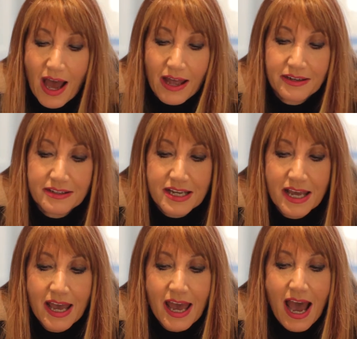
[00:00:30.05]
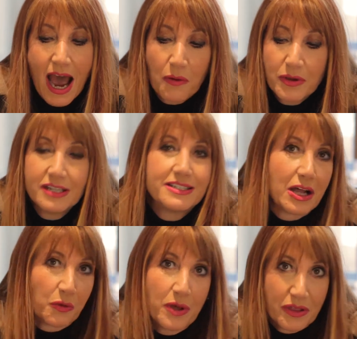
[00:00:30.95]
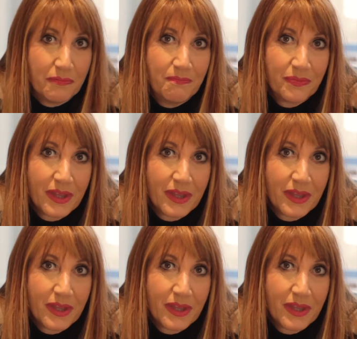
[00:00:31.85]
and how you dealt with them.